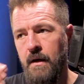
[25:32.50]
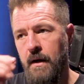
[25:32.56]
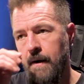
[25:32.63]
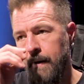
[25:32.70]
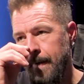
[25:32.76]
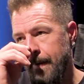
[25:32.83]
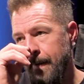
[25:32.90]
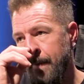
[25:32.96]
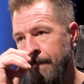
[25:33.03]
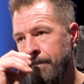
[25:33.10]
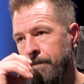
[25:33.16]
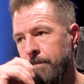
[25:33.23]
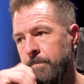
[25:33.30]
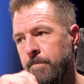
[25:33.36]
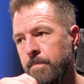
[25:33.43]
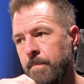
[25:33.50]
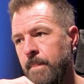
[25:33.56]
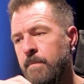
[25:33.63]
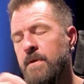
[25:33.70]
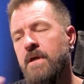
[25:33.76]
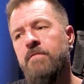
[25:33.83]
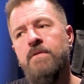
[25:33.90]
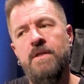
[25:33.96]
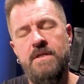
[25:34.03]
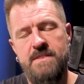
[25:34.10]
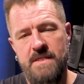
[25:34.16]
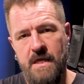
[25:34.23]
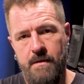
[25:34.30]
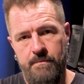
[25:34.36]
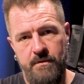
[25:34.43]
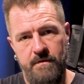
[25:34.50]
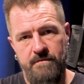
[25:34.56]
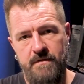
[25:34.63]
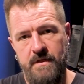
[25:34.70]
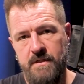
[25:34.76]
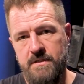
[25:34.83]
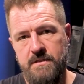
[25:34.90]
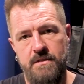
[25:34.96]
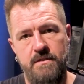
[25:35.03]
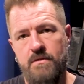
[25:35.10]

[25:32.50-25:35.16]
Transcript: Um, let me give you an example of this.